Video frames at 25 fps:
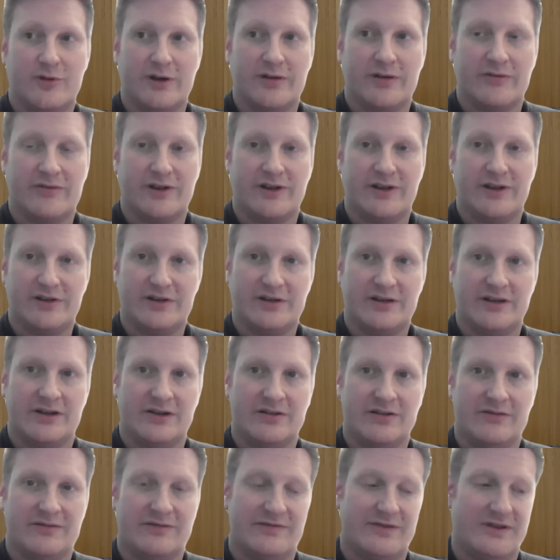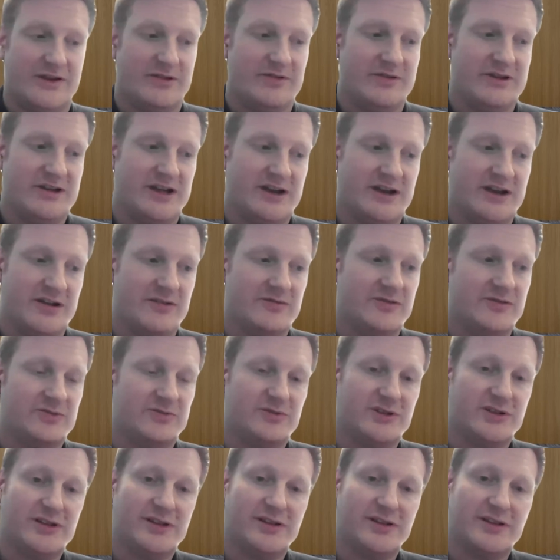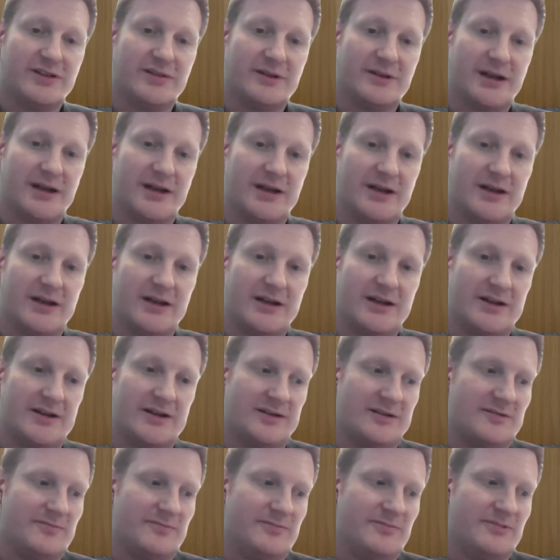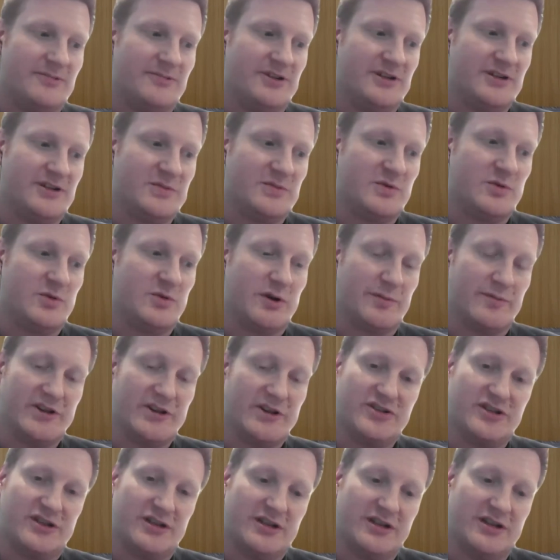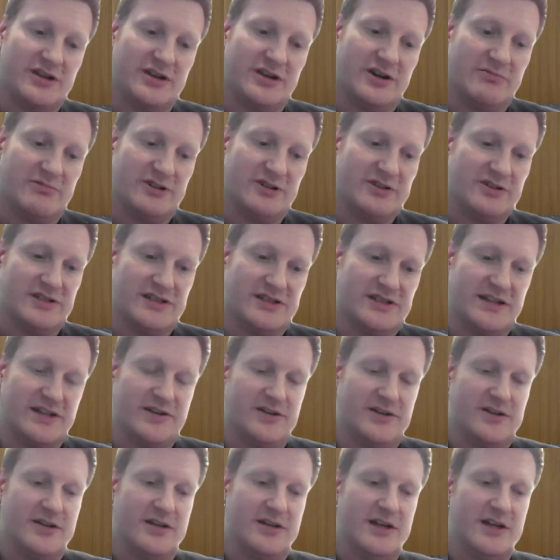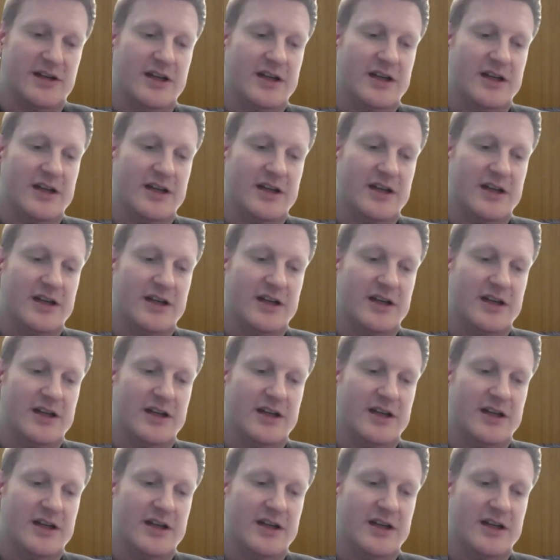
quite frankly are very careful with because we want to make sure they hit our rigor standard.